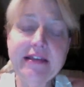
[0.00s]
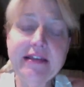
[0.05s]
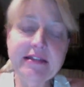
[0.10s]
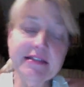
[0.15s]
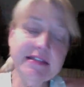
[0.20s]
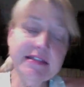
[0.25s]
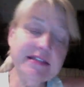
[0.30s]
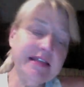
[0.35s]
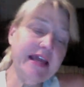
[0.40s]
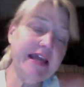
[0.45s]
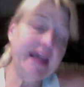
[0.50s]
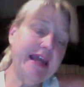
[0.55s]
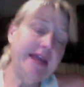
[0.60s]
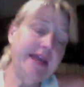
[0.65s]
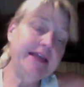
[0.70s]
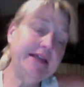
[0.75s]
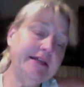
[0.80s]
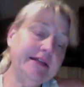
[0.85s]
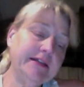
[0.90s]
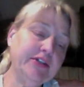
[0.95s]
This is
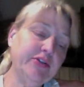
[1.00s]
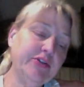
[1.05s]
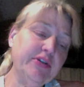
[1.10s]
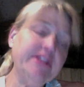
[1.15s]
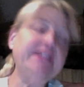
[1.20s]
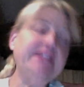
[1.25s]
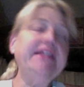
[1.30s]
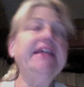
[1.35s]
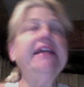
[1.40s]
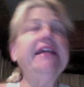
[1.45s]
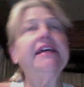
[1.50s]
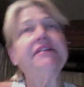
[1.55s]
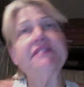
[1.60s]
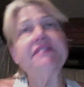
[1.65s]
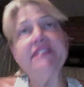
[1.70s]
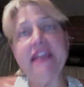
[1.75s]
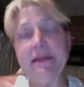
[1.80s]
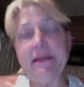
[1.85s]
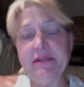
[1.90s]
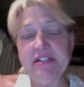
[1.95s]
a critique of
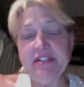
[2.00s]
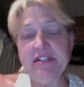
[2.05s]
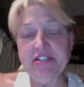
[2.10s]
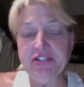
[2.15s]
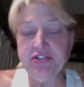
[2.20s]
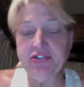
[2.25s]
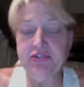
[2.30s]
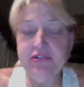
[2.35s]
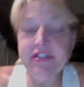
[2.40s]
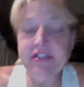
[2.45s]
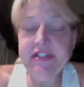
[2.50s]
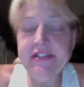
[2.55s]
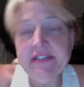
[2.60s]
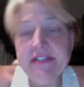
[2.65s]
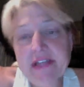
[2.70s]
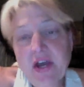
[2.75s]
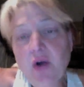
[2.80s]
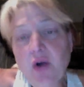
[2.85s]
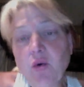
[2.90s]
Sammy's students'